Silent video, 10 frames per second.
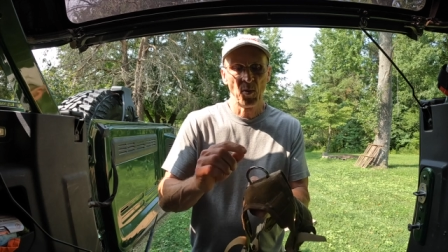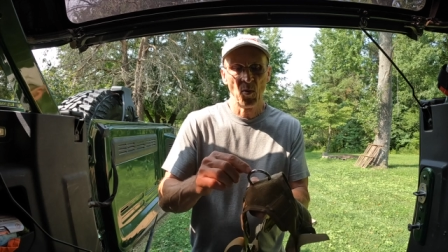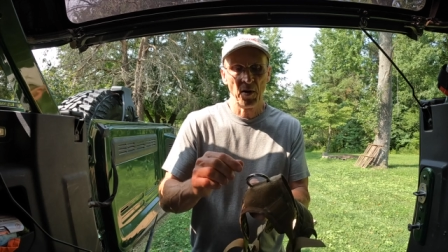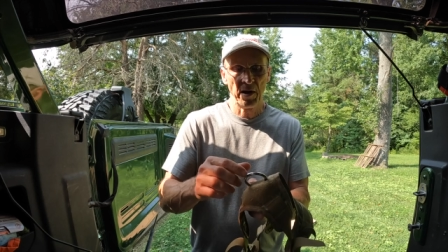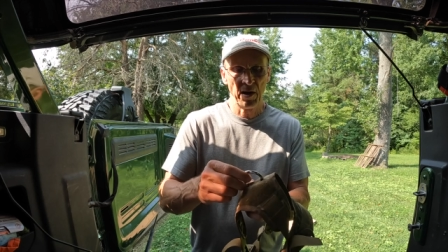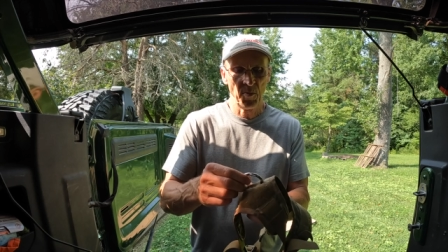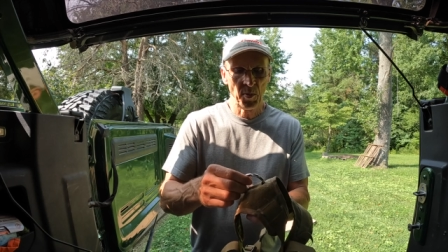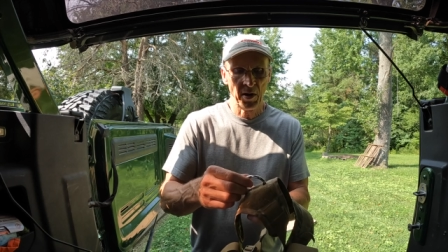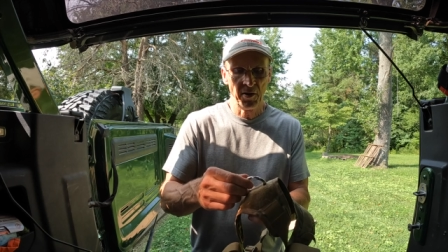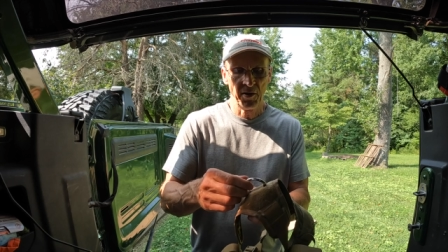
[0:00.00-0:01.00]
point up
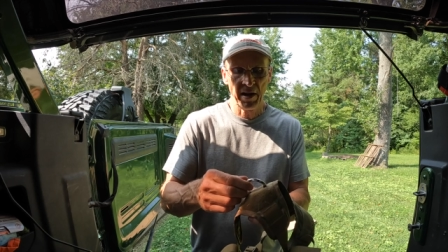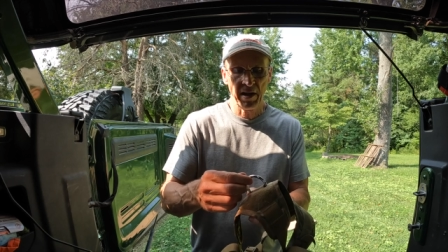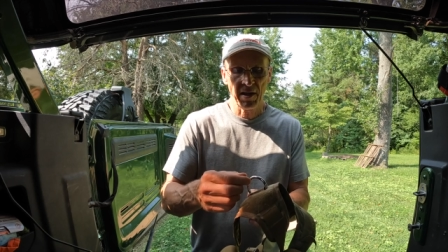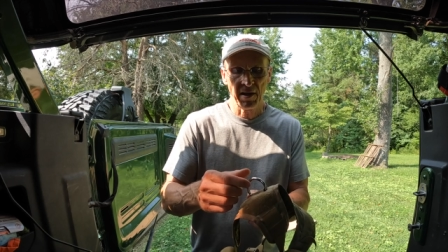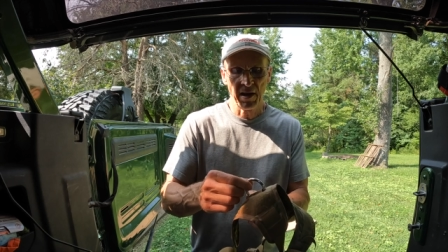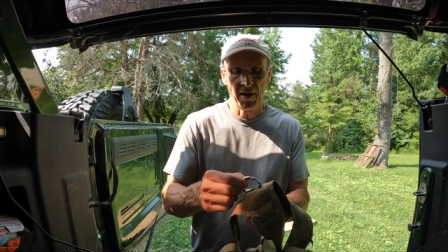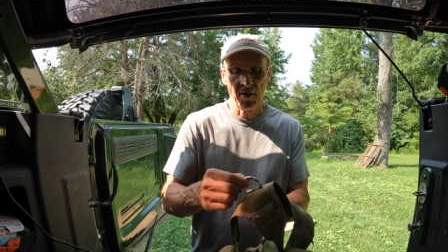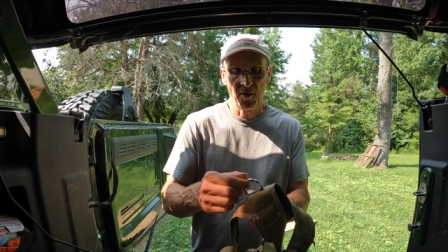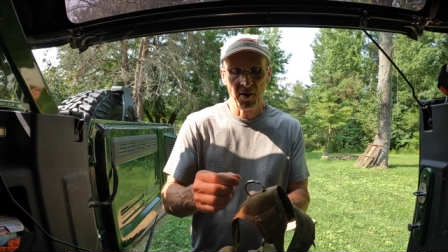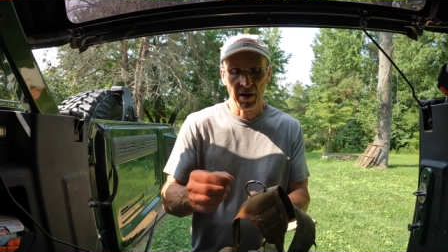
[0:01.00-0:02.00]
underneath the
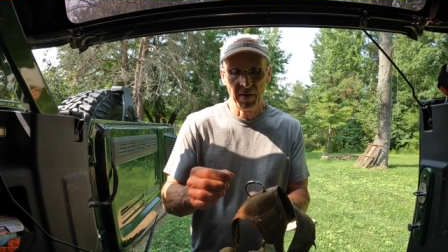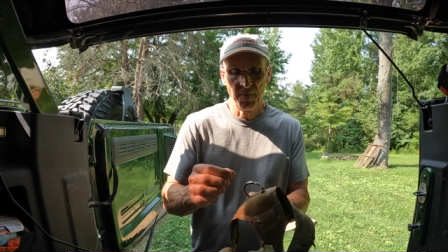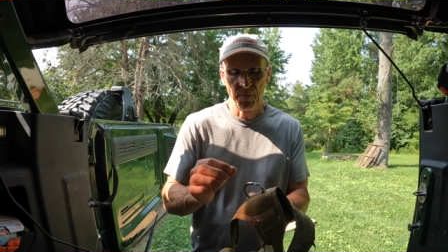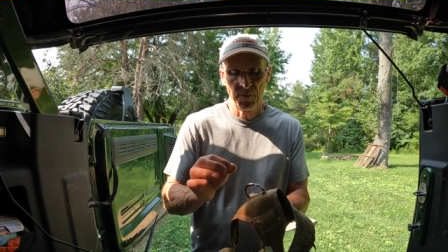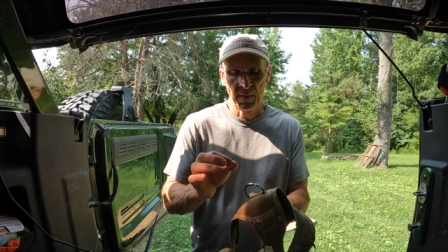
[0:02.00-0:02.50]
dog, and